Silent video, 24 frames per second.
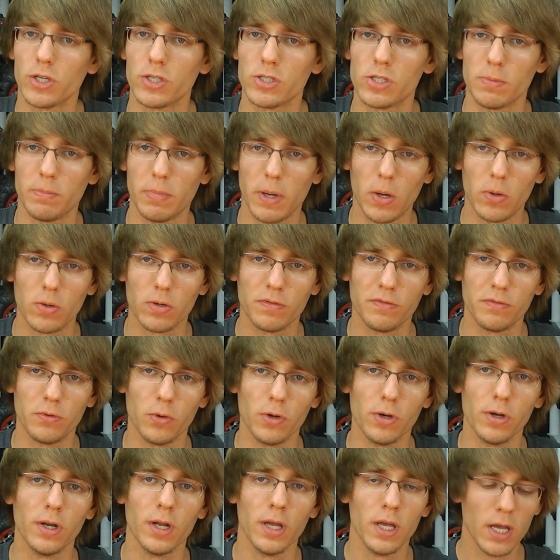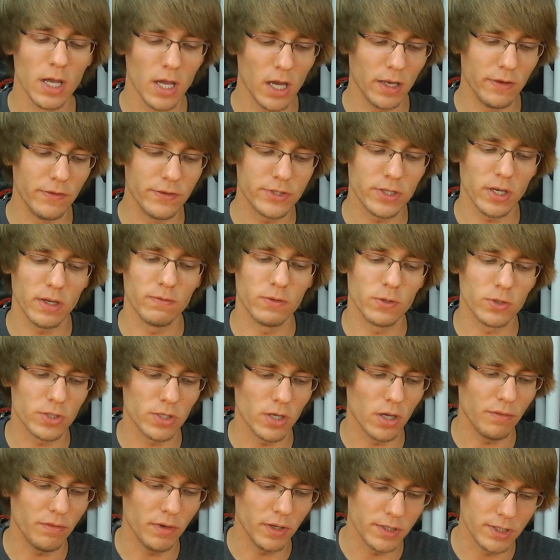has the power for it, and you saved
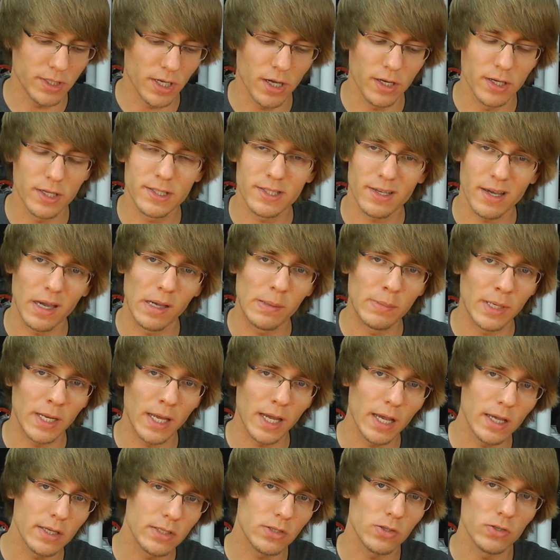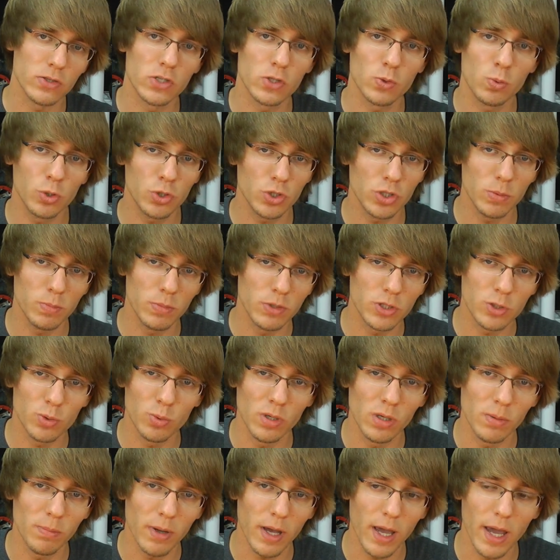yourself a ton of time and hassle switching
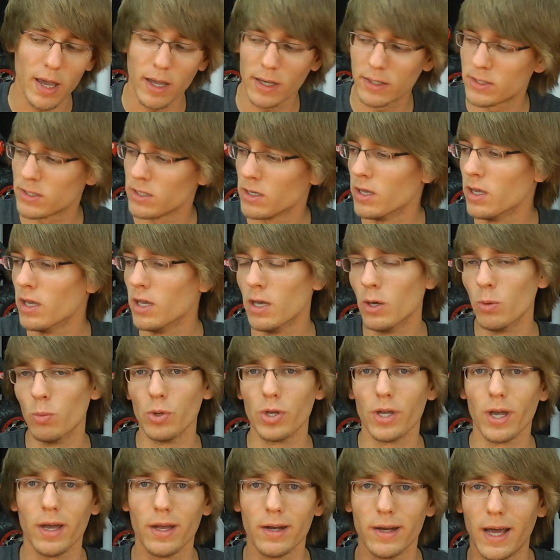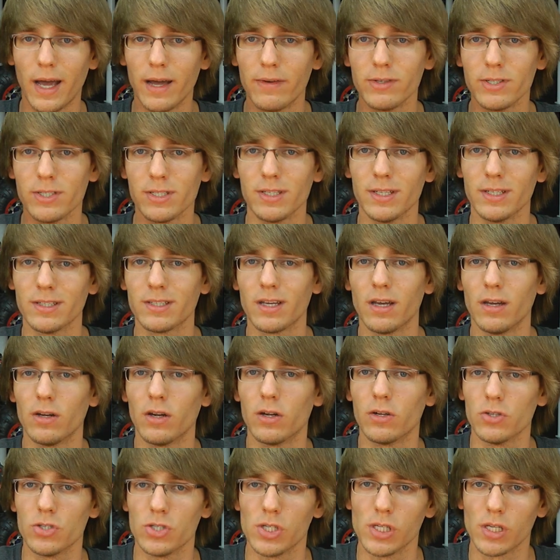between packs. We got obviously a ton of
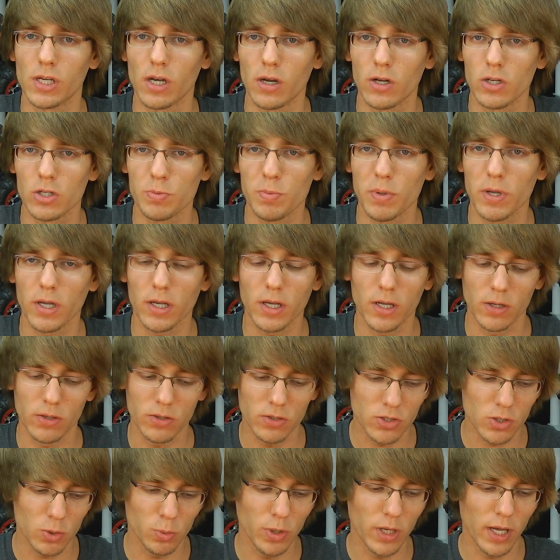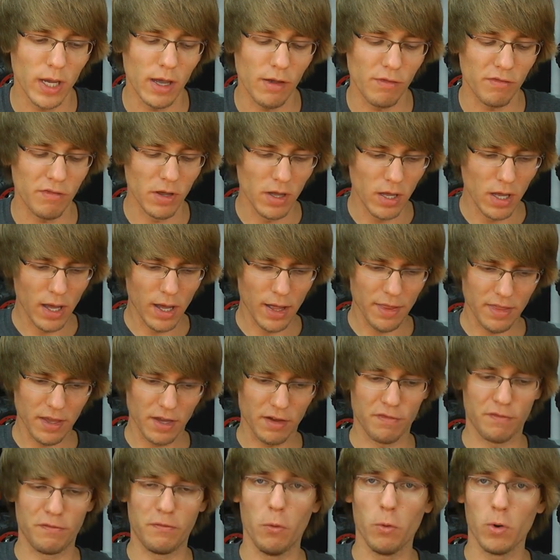RC cars back here, so we have I
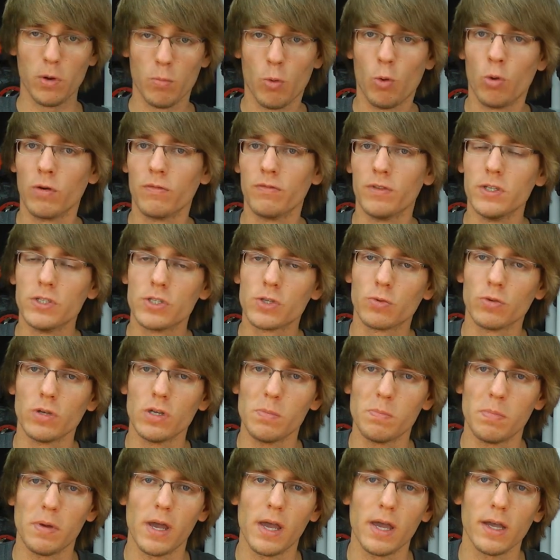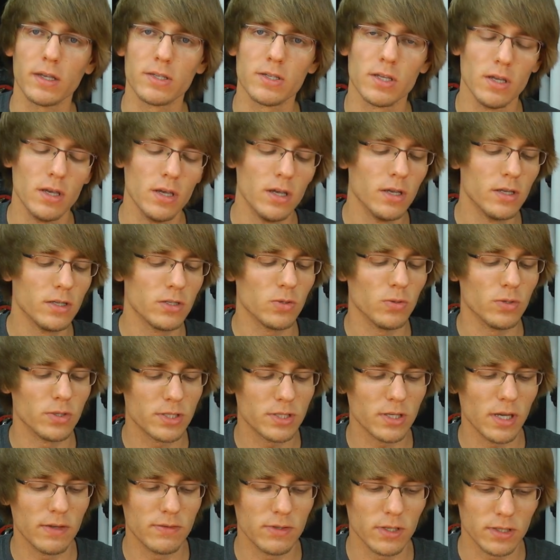think four more of these green packs, so it
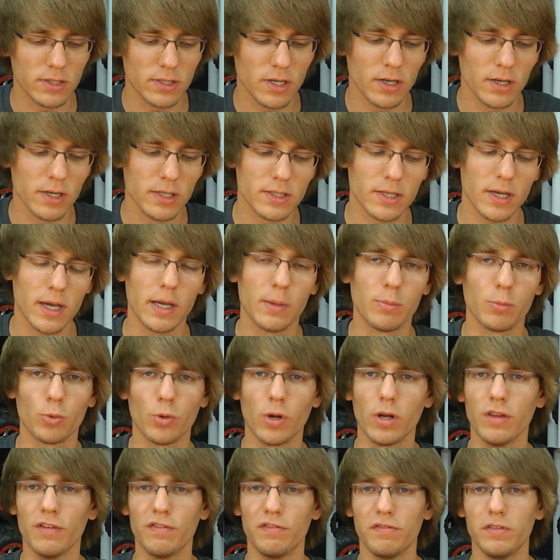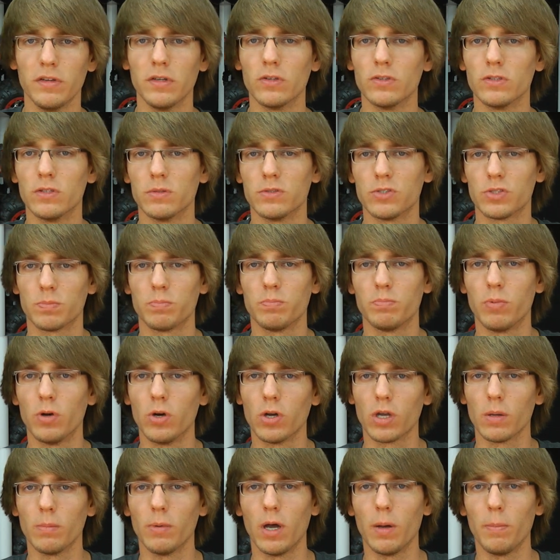saves a ton of time around the field to
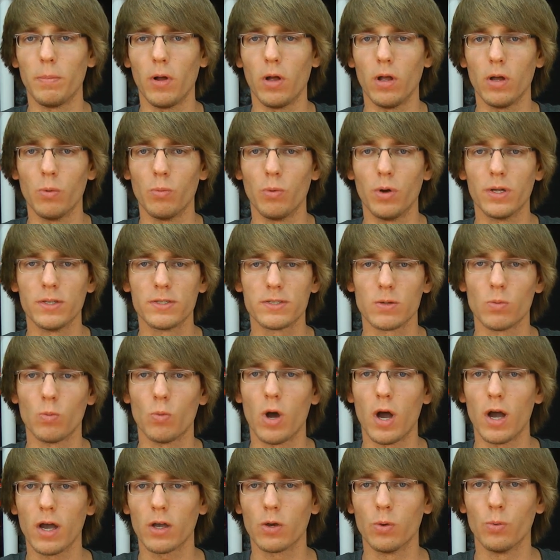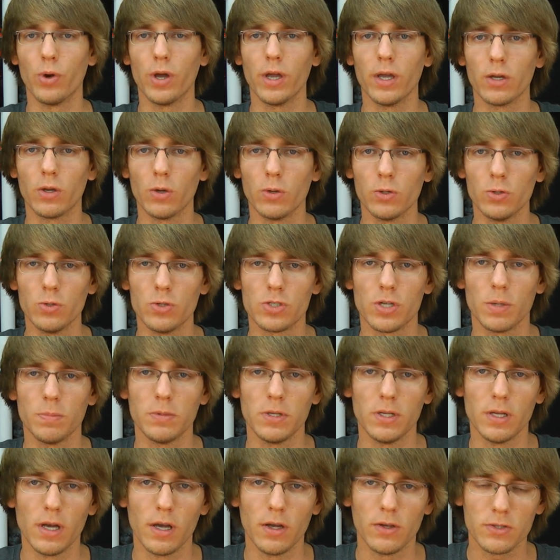hook them up all at once and walk away, go do
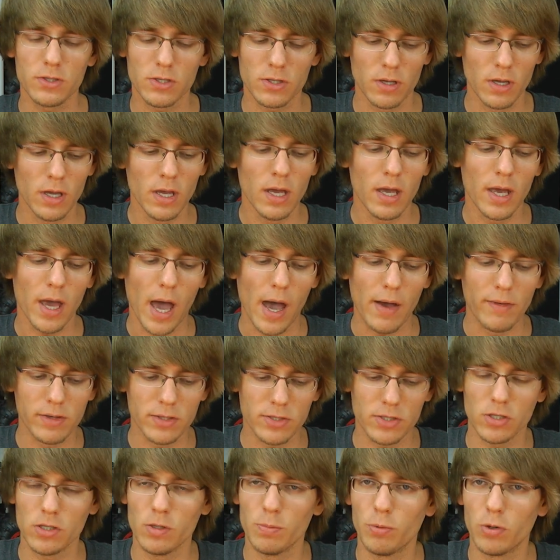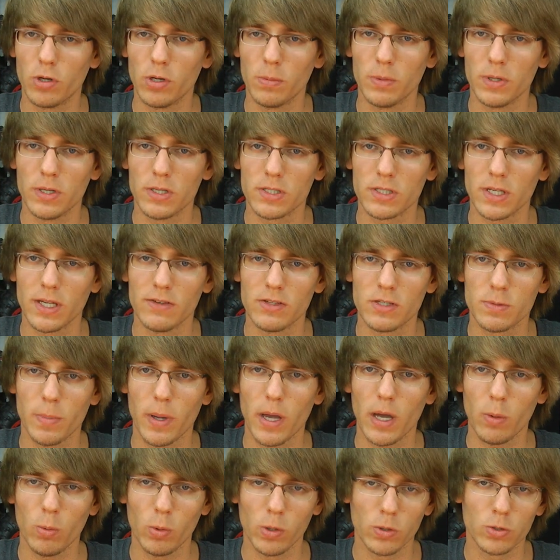something else. Obviously you put them in a safe
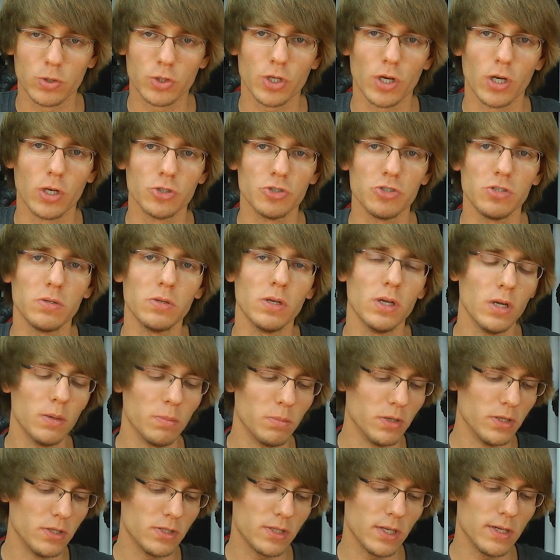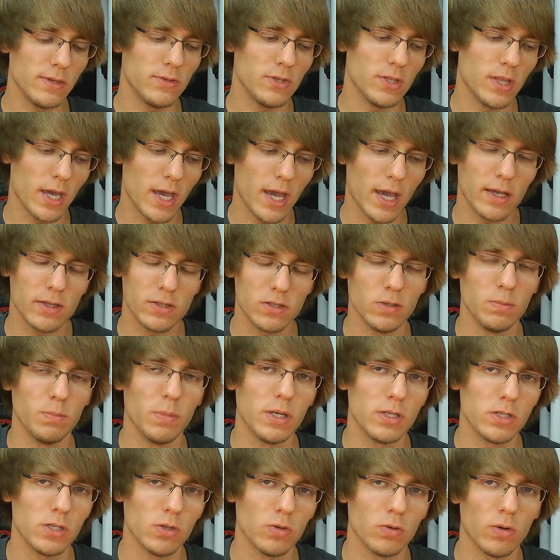spot while you're charging, but it saves you the hassle
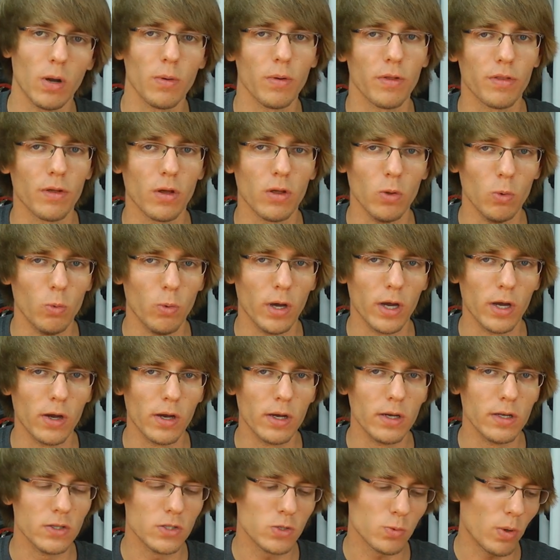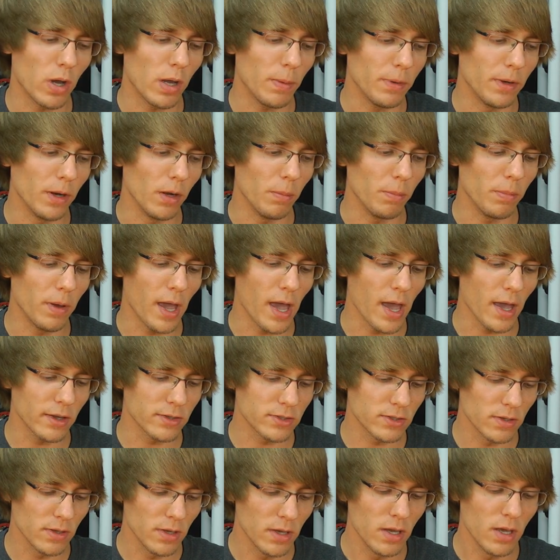messing around with all the wiring and swapping out
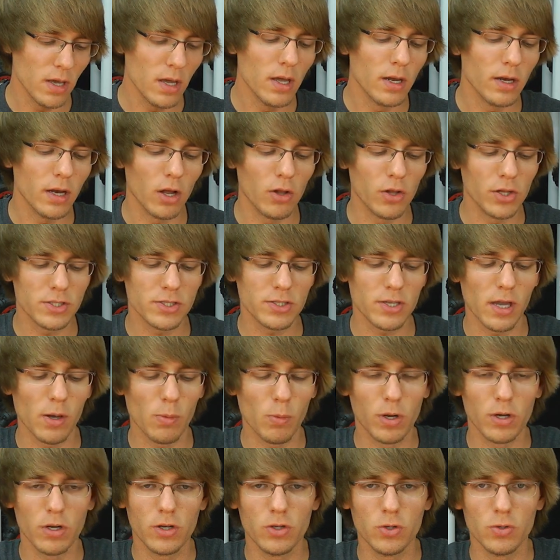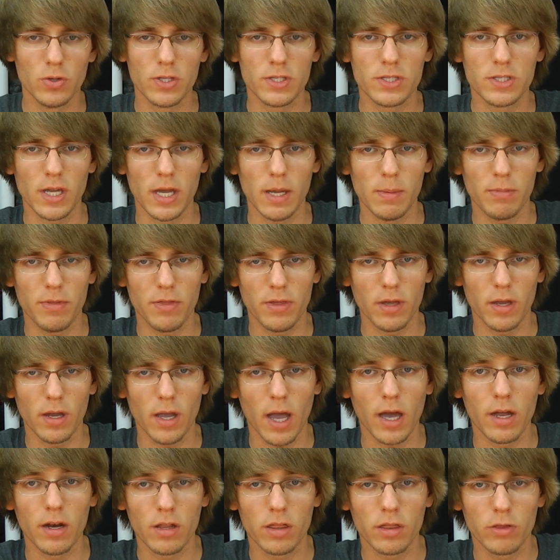packs. Now let's say I want to do the same thing
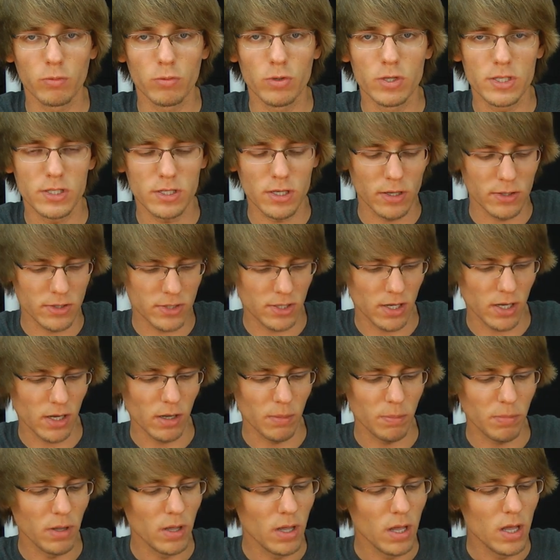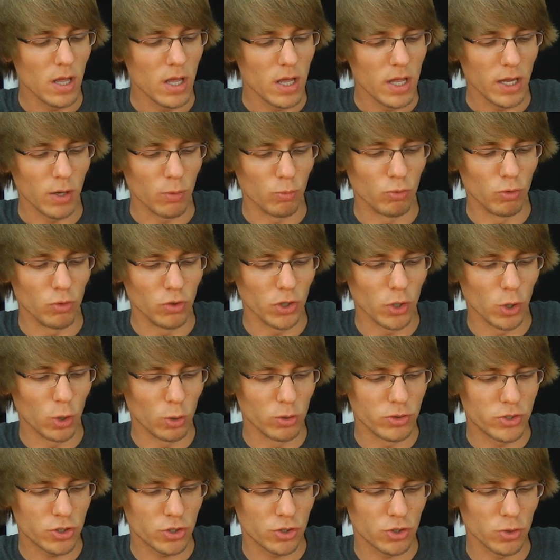on a three cell setup. It really
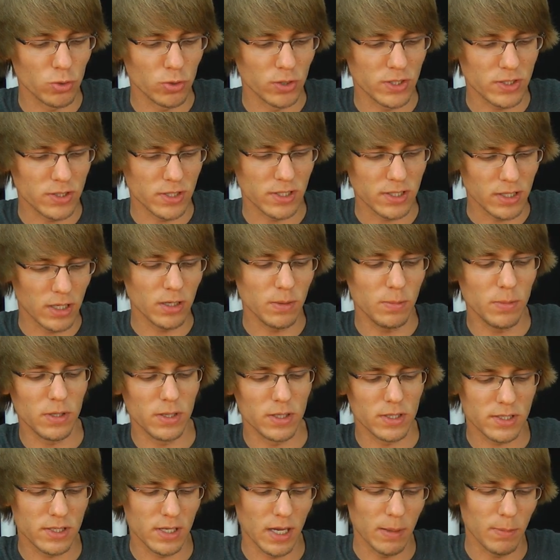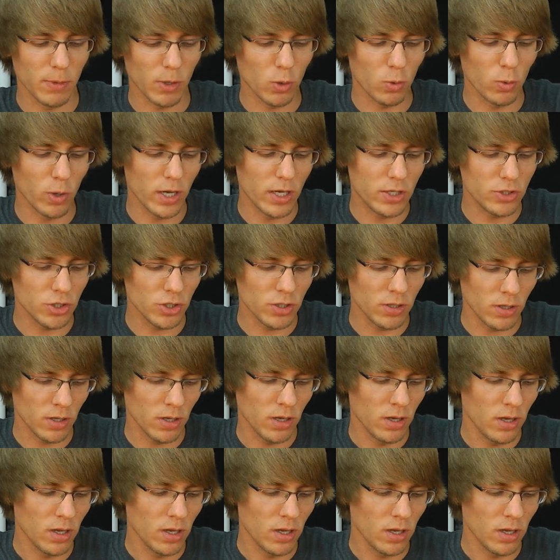holds true. It's going to be the same equation.